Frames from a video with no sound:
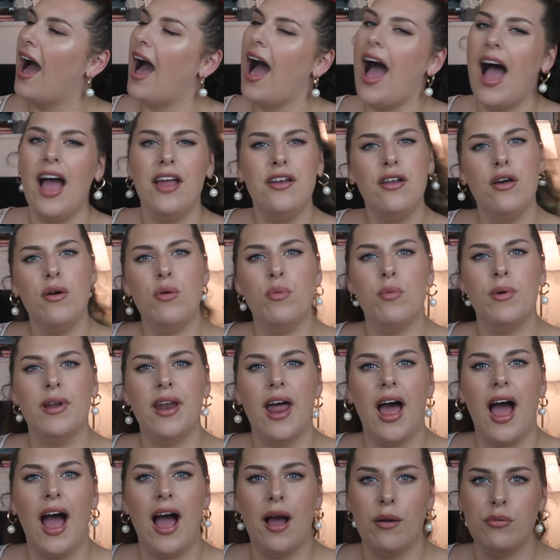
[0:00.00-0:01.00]
I know
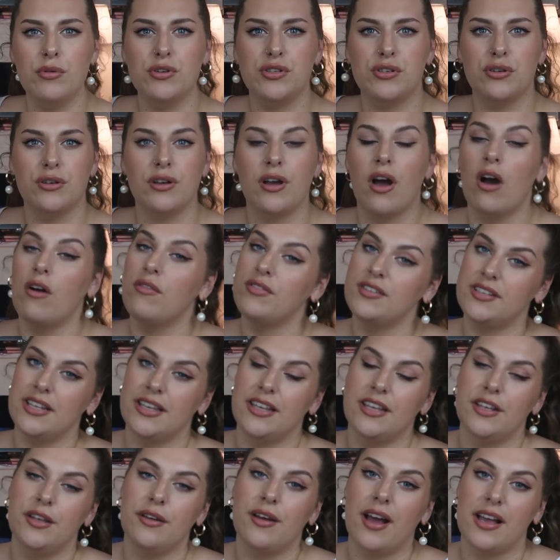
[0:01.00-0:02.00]
when I was younger, obviously
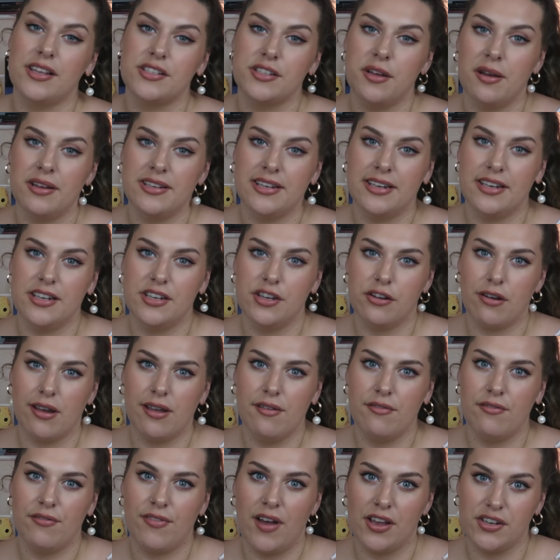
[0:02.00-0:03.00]
you guys know I did a degree
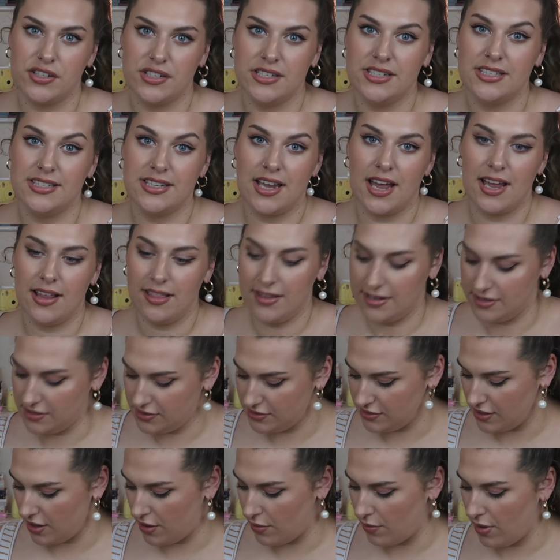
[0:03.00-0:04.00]
in fashion styling,
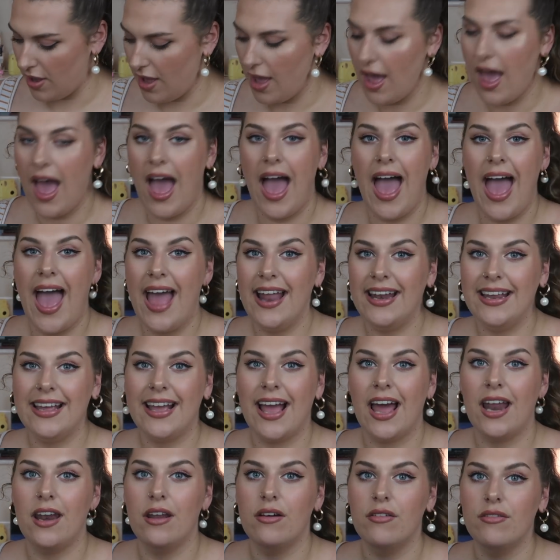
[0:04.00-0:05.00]
so any
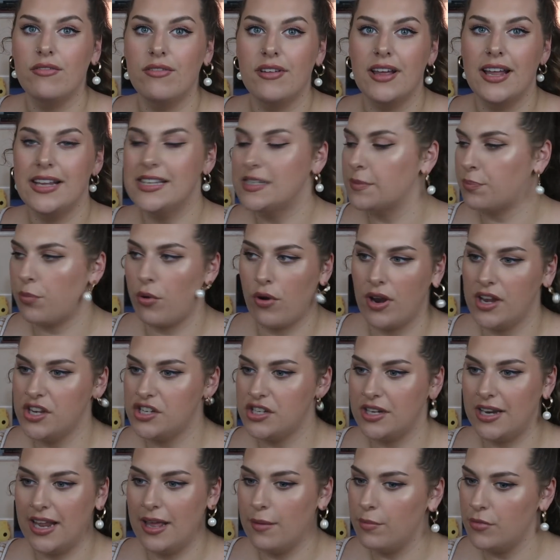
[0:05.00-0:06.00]
kind of
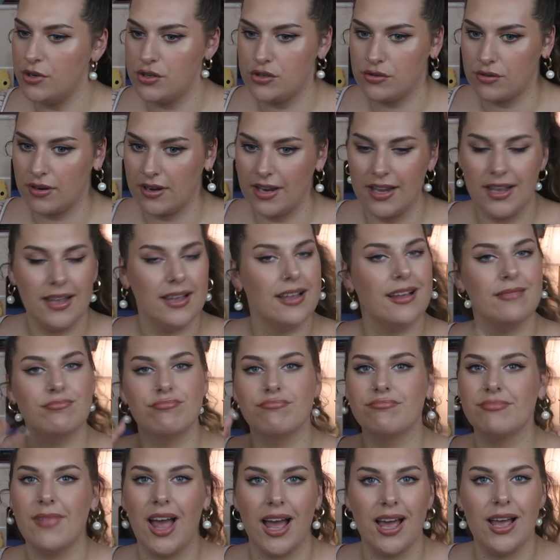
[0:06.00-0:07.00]
inspiration imagery
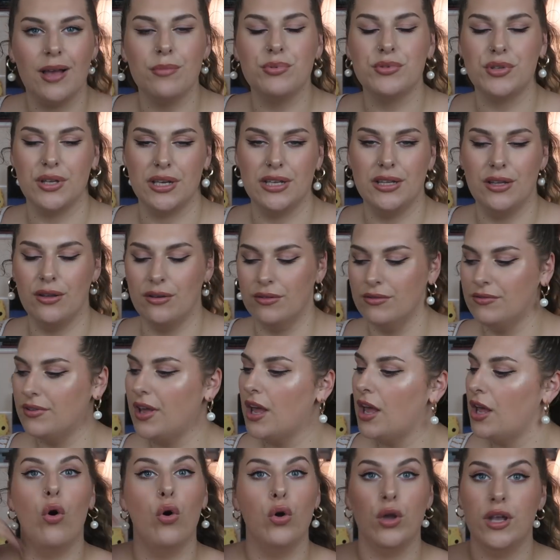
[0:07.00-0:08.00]
I absolutely love.
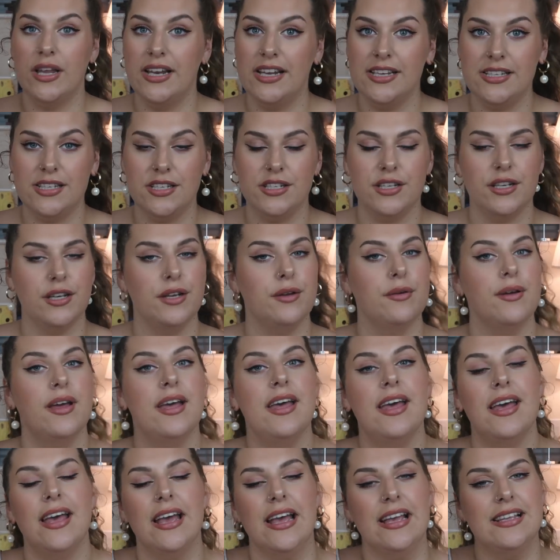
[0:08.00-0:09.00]
All you need to do
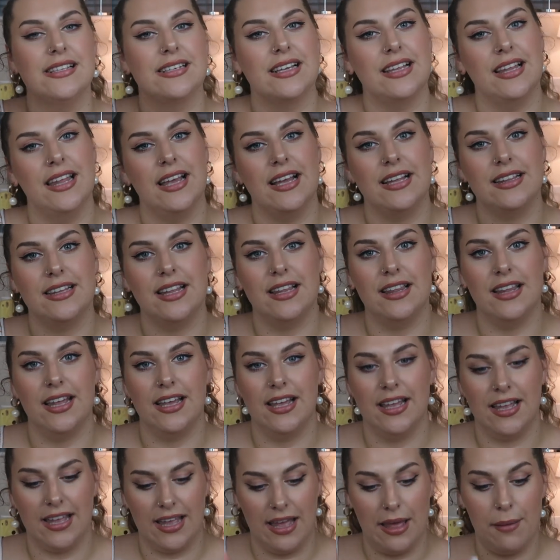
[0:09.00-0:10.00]
is click the
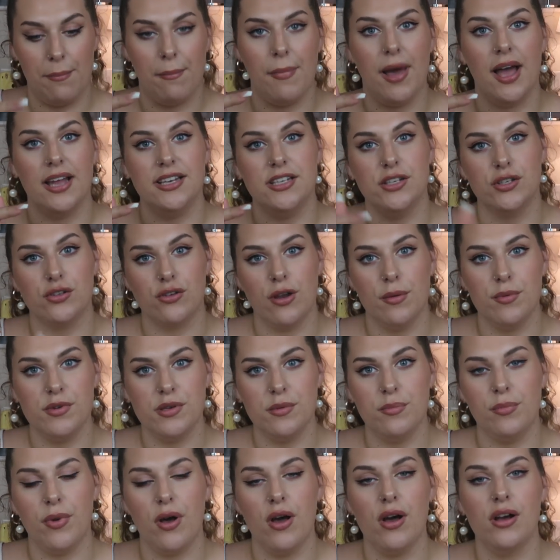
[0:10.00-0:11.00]
link in my
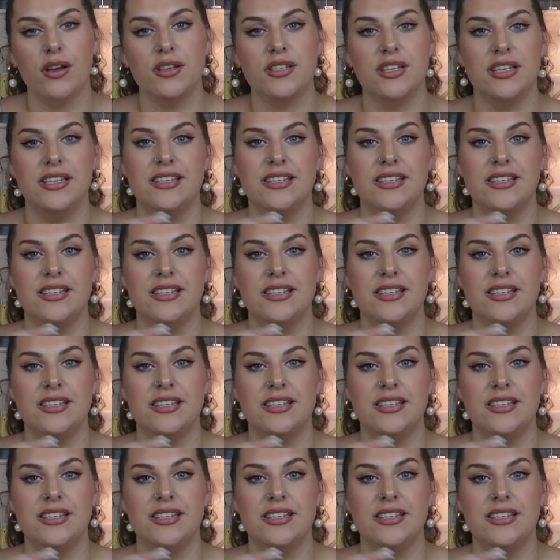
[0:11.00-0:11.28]
description box.